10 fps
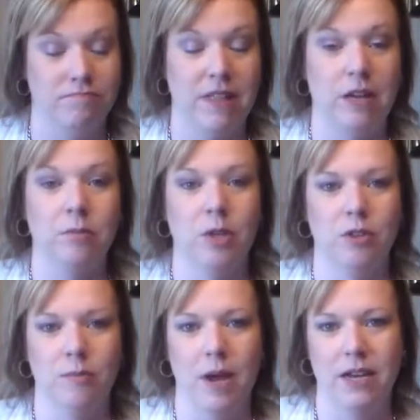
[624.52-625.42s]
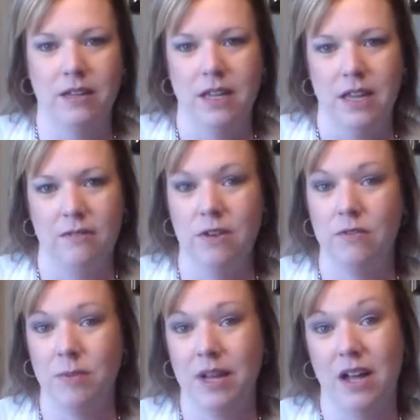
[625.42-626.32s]
That'll blow their mind. Even
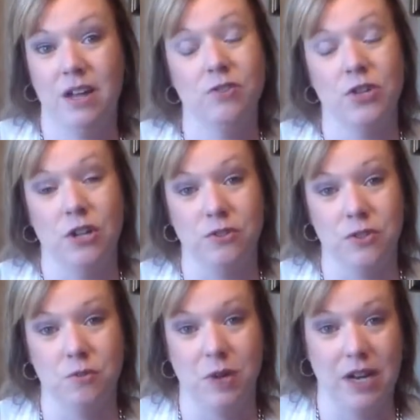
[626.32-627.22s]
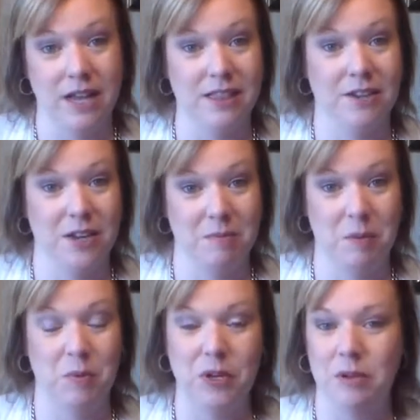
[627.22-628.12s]
if you made $100 in one night, they're going to be
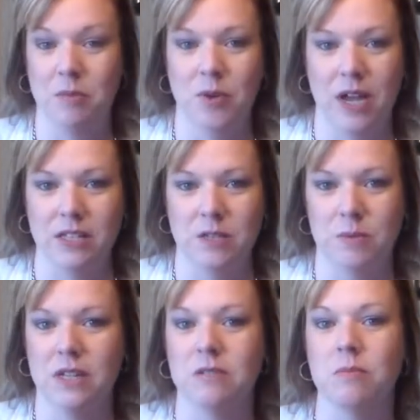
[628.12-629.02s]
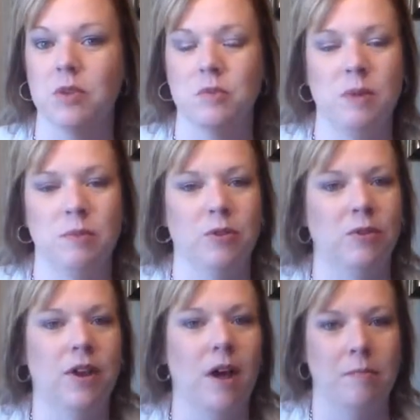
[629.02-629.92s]
pretty impressed, because most people are
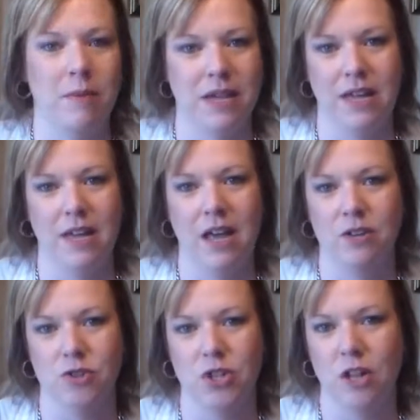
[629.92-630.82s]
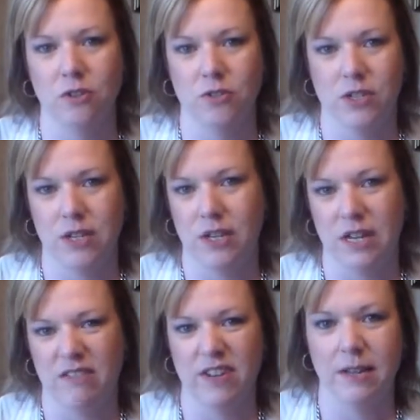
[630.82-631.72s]
not making $100 in an
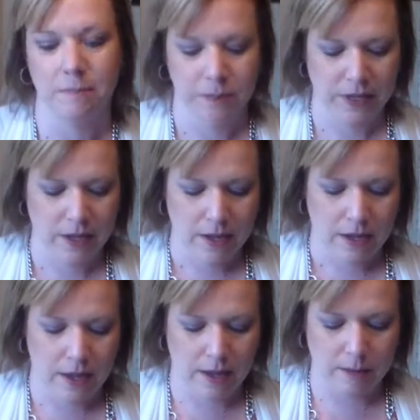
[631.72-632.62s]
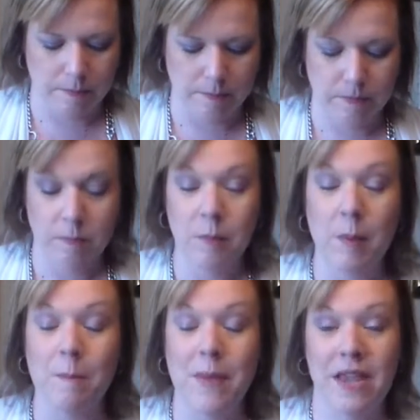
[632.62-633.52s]
evening.
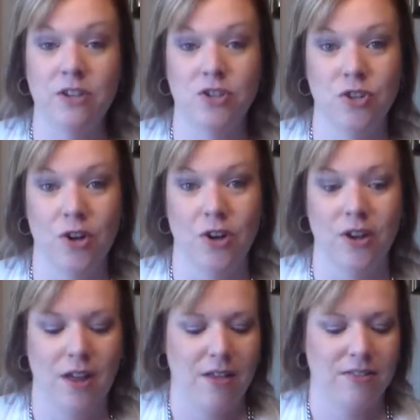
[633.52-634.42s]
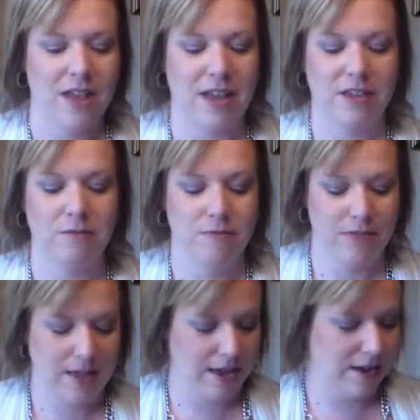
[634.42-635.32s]
But make sure that you
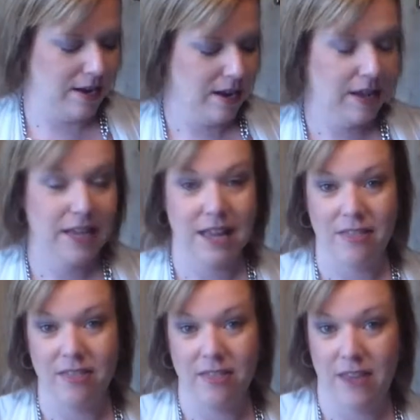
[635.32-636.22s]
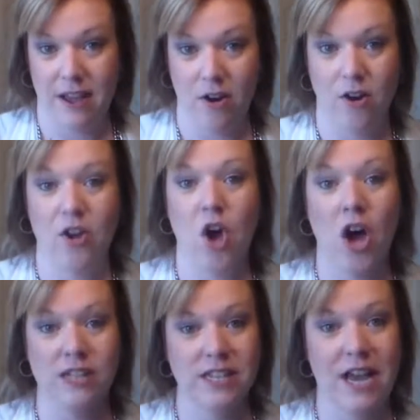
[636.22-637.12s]
then get their
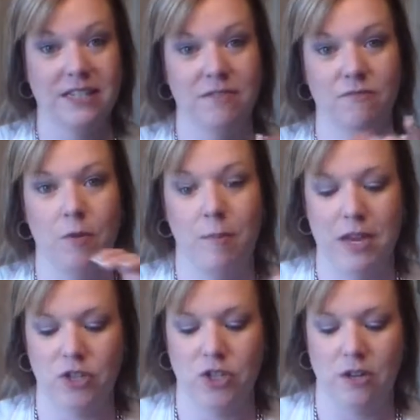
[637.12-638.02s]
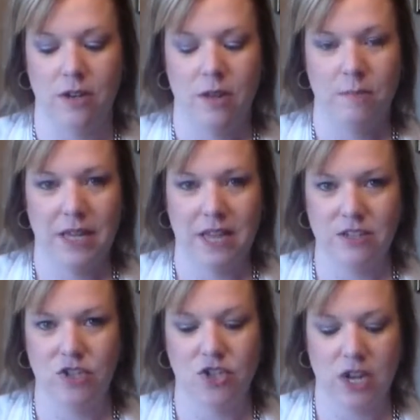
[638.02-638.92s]
contact information,
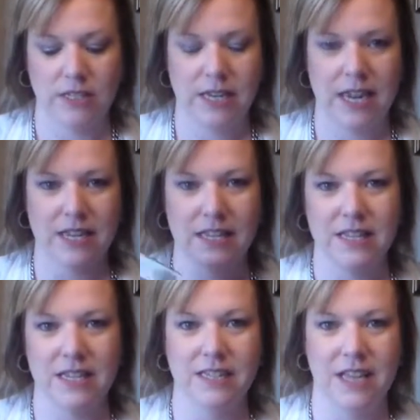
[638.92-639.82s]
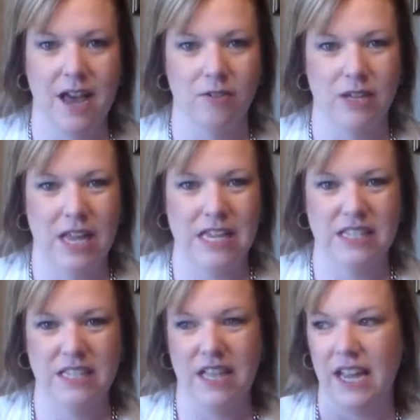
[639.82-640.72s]
because just handing these out
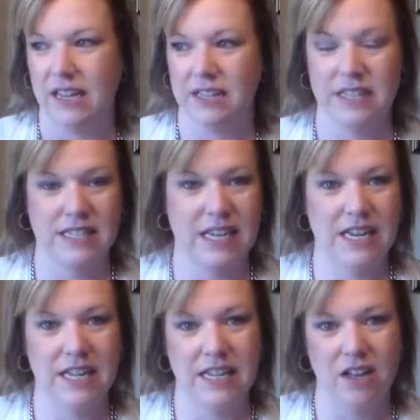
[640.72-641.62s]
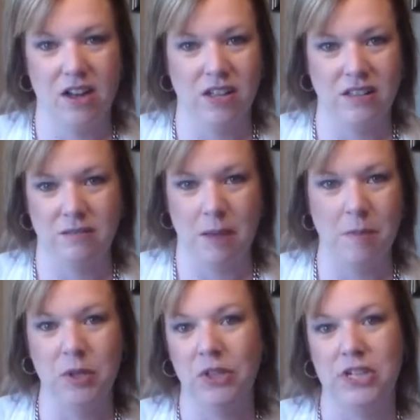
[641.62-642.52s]
is like standing on a
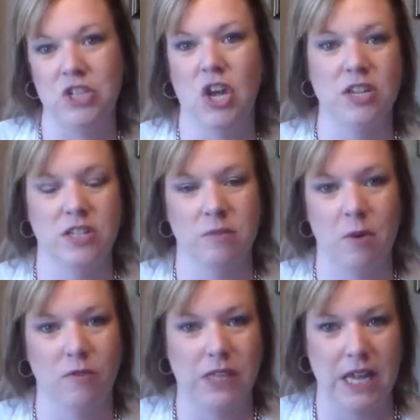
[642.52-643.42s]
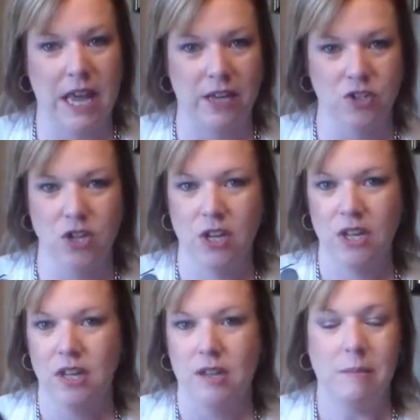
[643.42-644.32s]
building and tossing them over the edge.
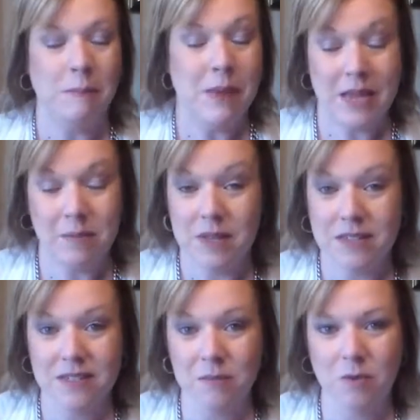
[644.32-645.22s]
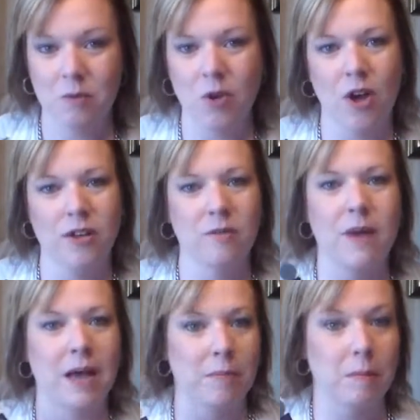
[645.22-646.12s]
Maybe someone will call you
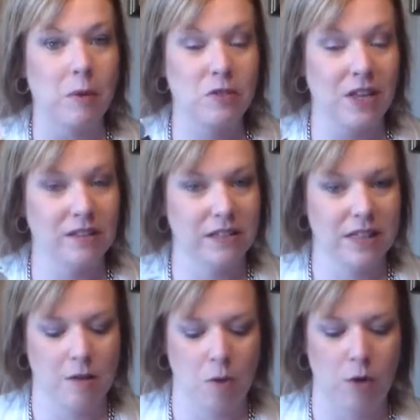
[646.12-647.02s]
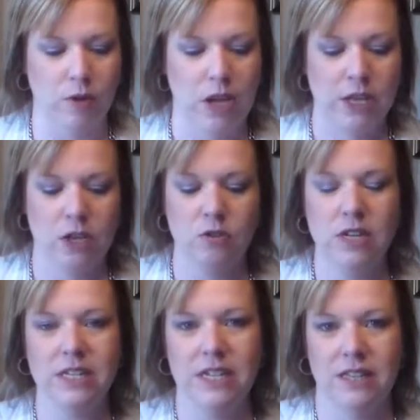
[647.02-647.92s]
back, but most likely they won't. You
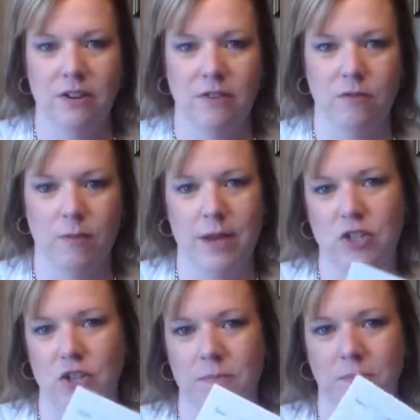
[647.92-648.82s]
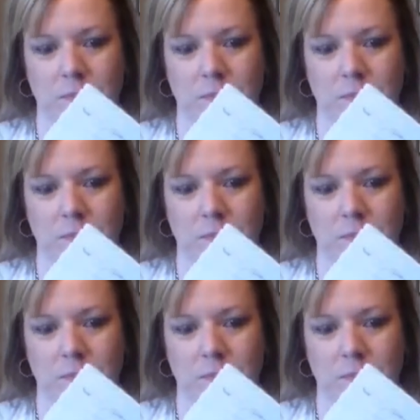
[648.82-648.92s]
need to get their information.